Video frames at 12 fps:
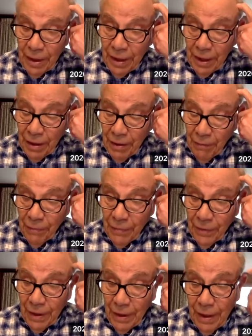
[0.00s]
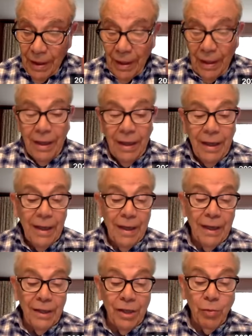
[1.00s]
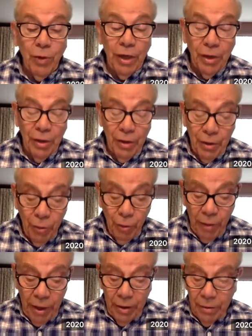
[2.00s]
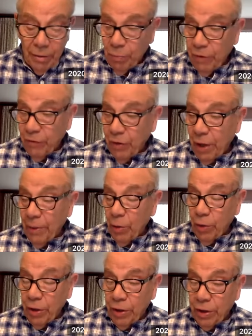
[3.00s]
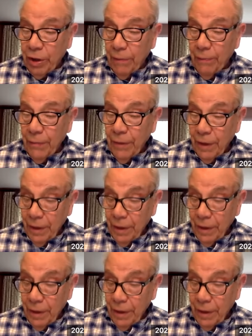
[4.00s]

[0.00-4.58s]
I just want to conclude my brief comment with a